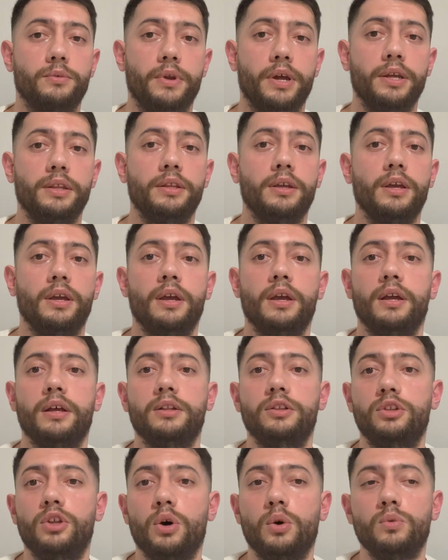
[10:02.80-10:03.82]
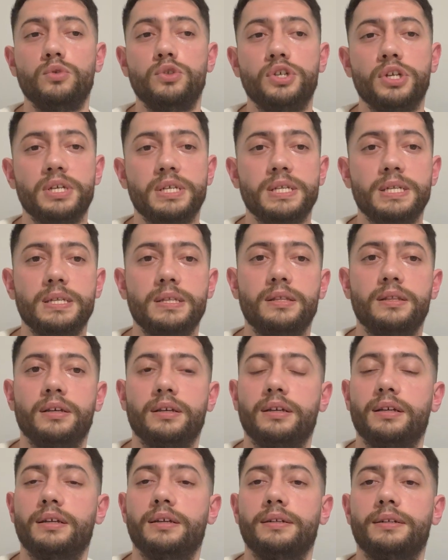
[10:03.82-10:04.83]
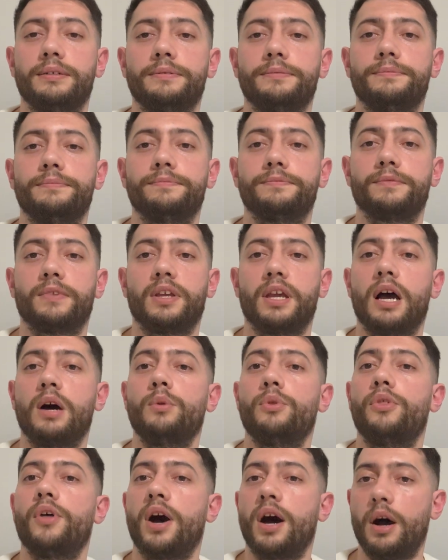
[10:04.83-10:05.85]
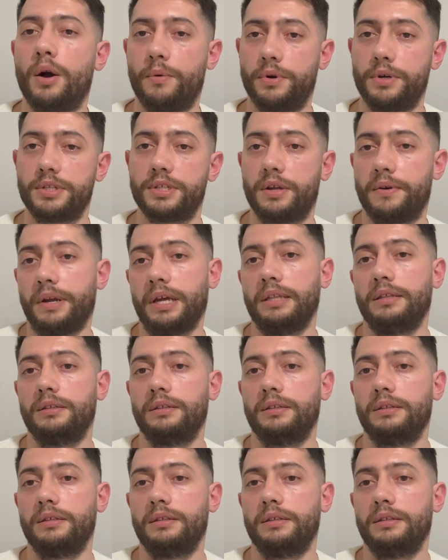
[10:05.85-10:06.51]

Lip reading: right? Don't just count the hours, all right?